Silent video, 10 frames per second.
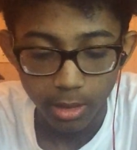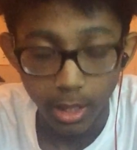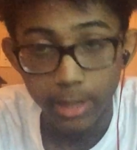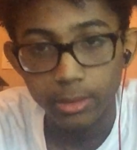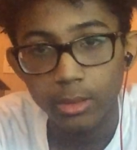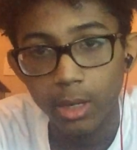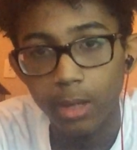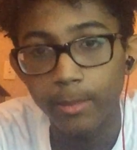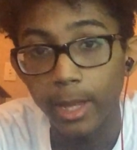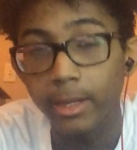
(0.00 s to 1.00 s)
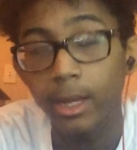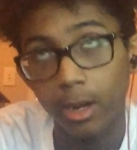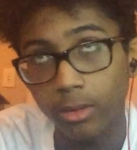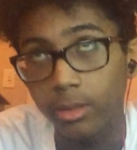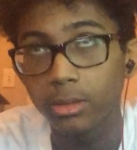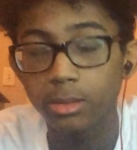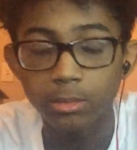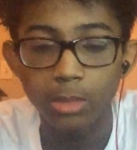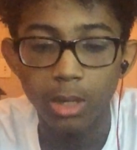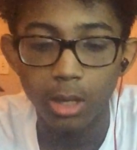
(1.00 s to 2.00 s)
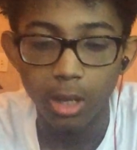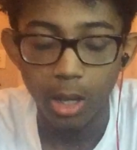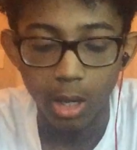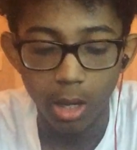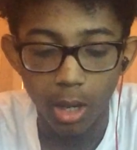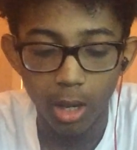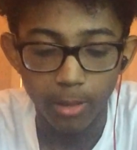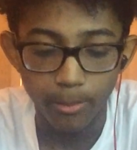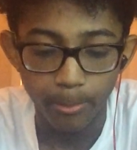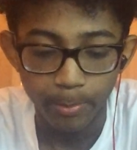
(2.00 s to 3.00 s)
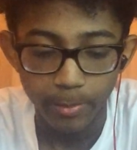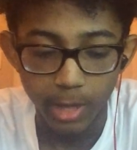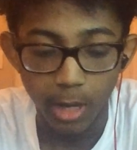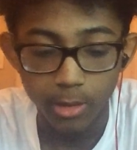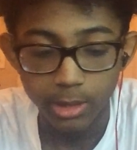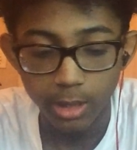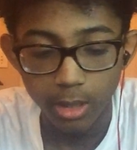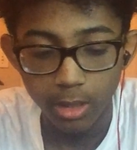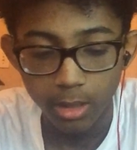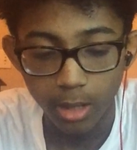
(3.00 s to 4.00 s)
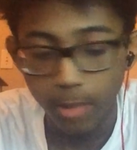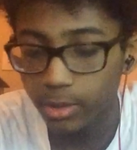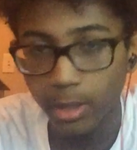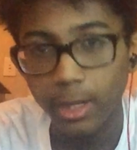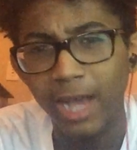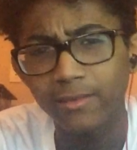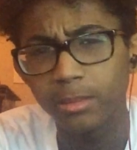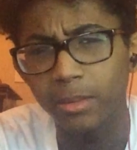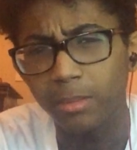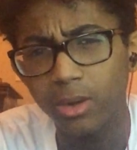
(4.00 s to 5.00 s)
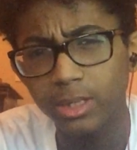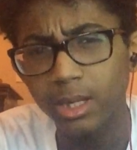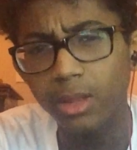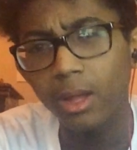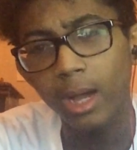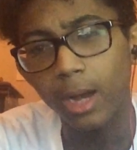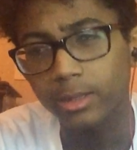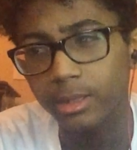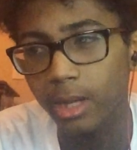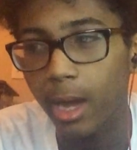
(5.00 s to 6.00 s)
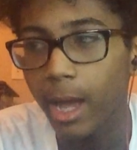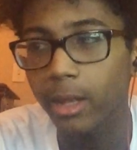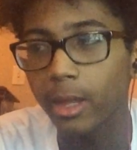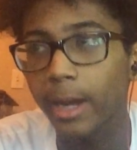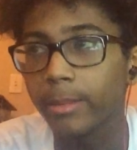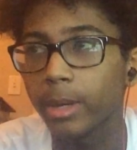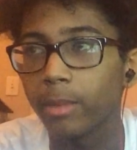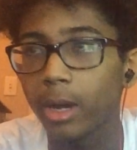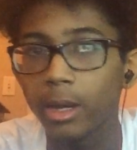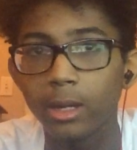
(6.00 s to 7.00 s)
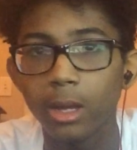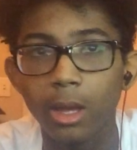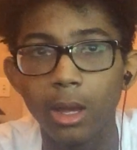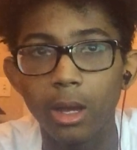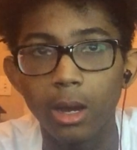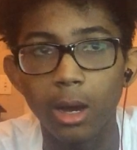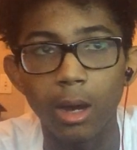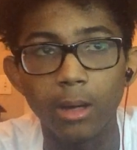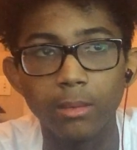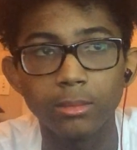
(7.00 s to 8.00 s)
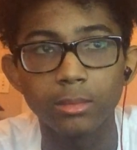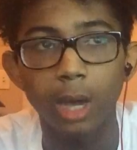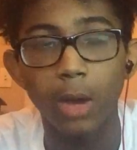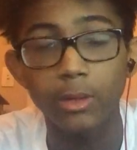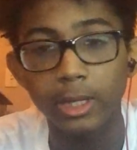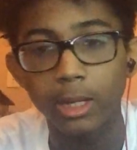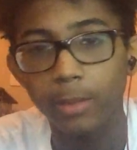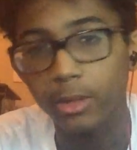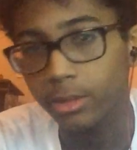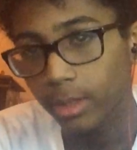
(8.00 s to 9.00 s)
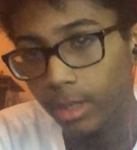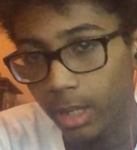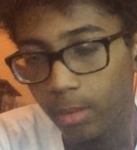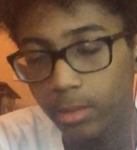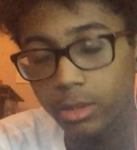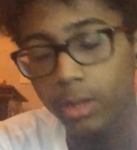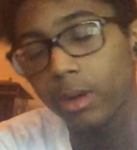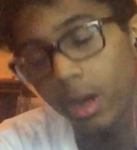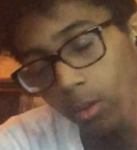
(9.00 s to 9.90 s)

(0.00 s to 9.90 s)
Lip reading: Instagram, and now YouTube. I was thinking, I'm sorry that I haven't been posting a lot. I had a lot in my mind. I was thinking about starting a gaming channel at